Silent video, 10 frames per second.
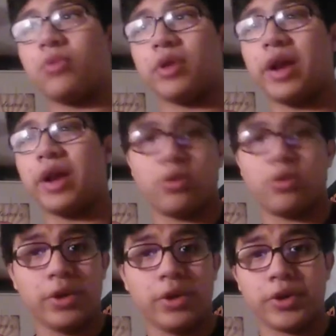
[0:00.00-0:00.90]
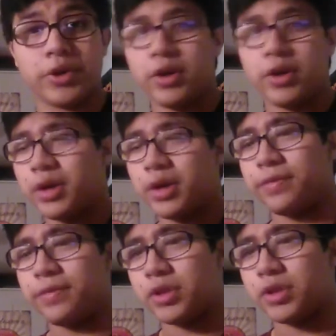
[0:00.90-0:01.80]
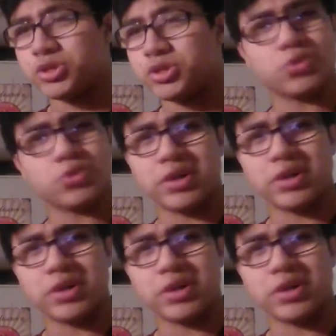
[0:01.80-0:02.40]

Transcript: kind of weird in the story,